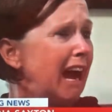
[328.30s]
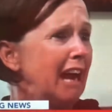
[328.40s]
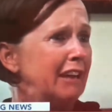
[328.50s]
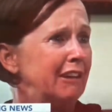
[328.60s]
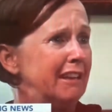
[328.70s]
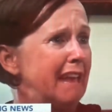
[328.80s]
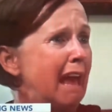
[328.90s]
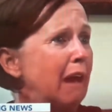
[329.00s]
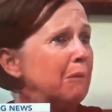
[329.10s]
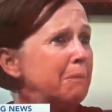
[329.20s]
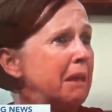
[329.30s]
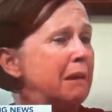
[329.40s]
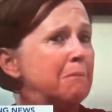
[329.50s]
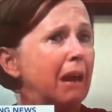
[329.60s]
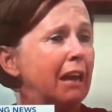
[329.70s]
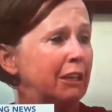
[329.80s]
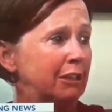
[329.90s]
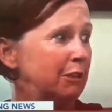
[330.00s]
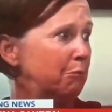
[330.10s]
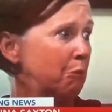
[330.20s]
I couldn't help them. I
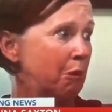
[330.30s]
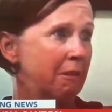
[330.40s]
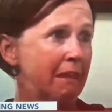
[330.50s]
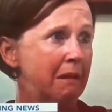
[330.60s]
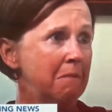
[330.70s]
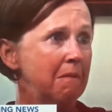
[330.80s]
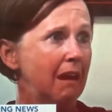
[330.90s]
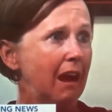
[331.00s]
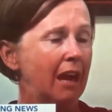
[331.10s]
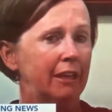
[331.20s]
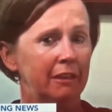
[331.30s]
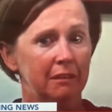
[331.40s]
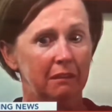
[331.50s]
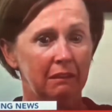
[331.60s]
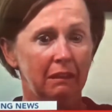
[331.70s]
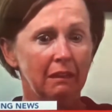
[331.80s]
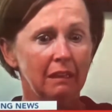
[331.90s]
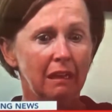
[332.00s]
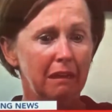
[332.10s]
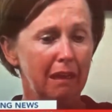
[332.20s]
couldn't warn them. I couldn't.
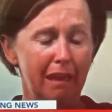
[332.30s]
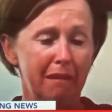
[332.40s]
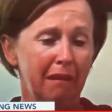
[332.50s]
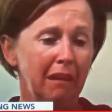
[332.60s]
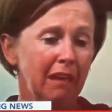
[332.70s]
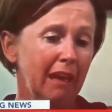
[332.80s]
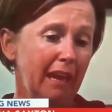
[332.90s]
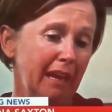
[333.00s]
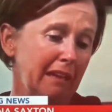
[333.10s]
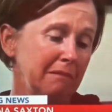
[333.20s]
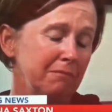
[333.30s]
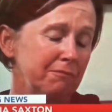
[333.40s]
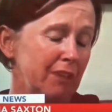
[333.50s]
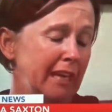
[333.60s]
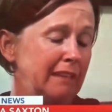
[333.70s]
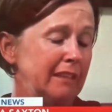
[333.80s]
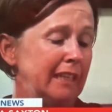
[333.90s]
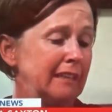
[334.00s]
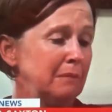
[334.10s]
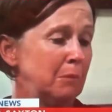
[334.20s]
And frankly,
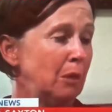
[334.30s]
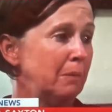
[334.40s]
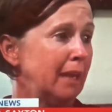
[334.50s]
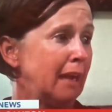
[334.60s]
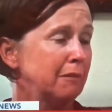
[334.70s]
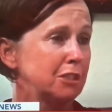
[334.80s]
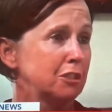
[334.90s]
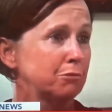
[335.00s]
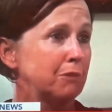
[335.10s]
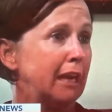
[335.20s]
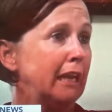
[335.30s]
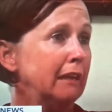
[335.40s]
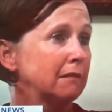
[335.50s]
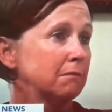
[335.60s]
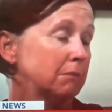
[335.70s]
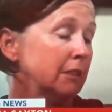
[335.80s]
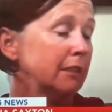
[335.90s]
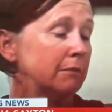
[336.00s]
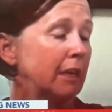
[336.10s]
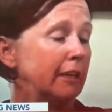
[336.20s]
at the moment, I was just really
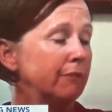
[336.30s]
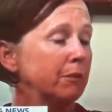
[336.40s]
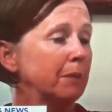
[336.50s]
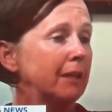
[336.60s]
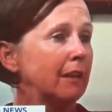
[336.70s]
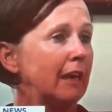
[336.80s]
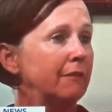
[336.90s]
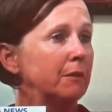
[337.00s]
running for my life.